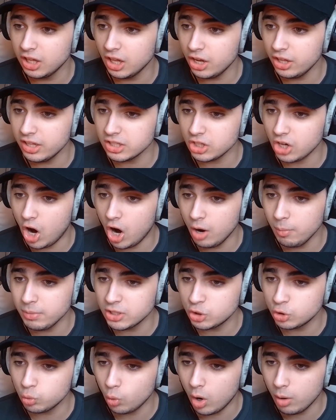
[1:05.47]
Look at his army
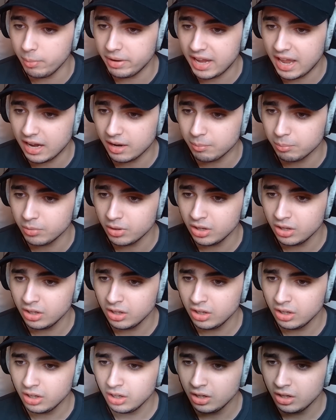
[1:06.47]
swarming at him.
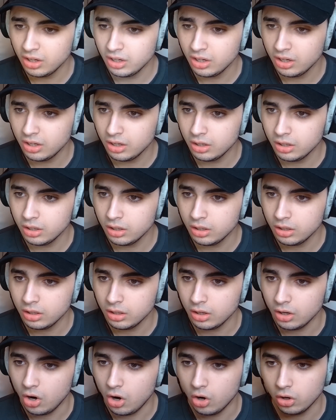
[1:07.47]

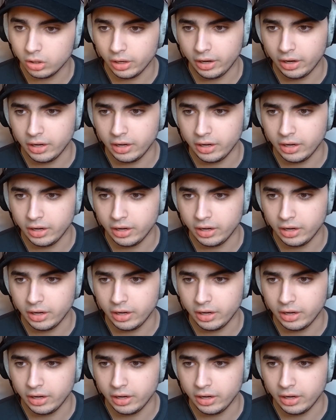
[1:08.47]
Okay,